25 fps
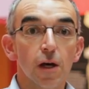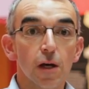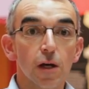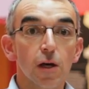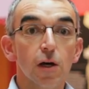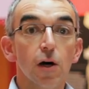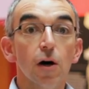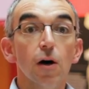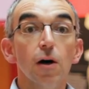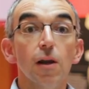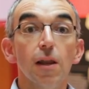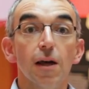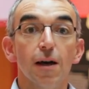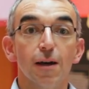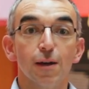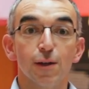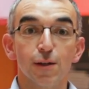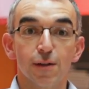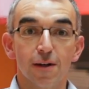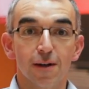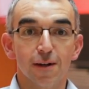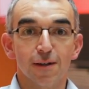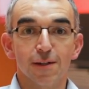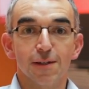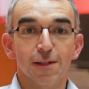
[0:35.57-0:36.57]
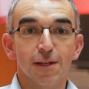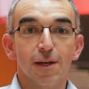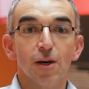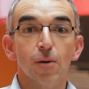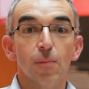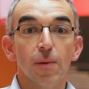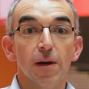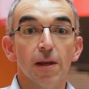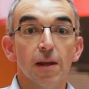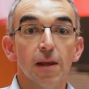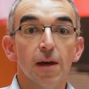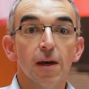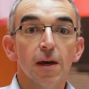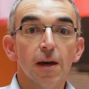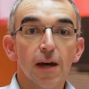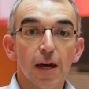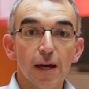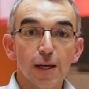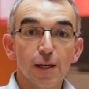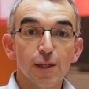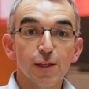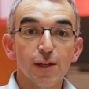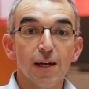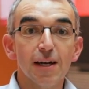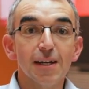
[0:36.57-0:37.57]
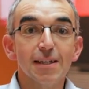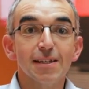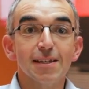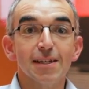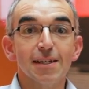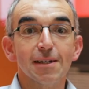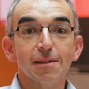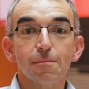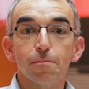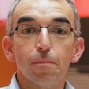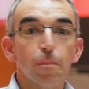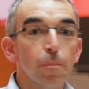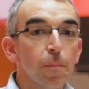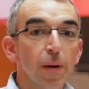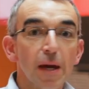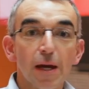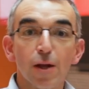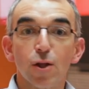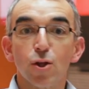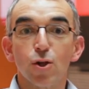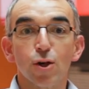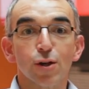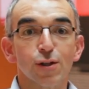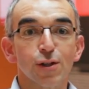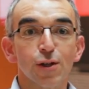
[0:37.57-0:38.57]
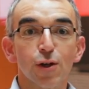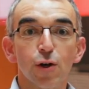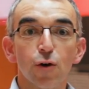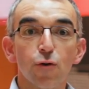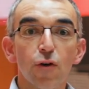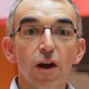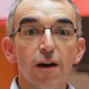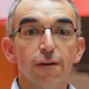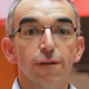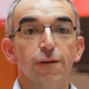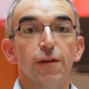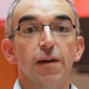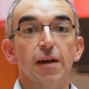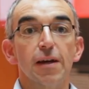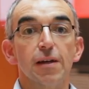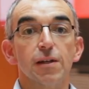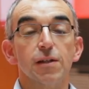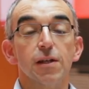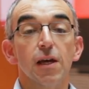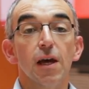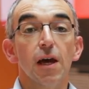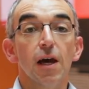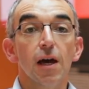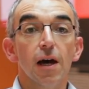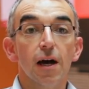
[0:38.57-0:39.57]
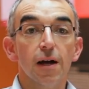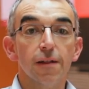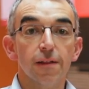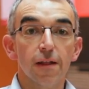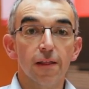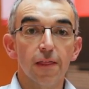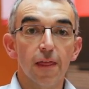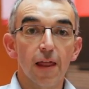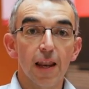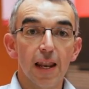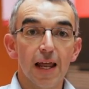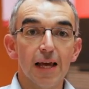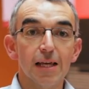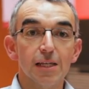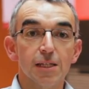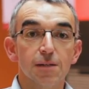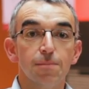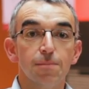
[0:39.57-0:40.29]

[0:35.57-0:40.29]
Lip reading: Colour starts to come in, exciting pictures and graphics. And at the last